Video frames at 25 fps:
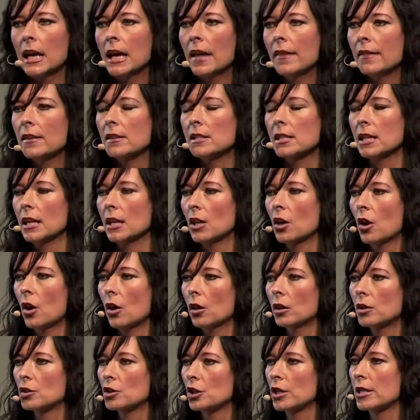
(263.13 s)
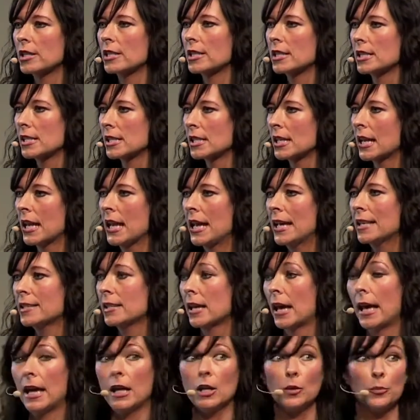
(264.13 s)
the psychologists to
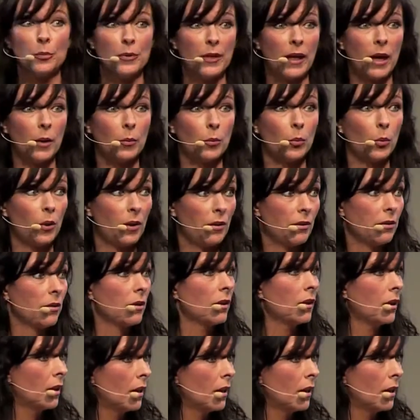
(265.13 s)
help them with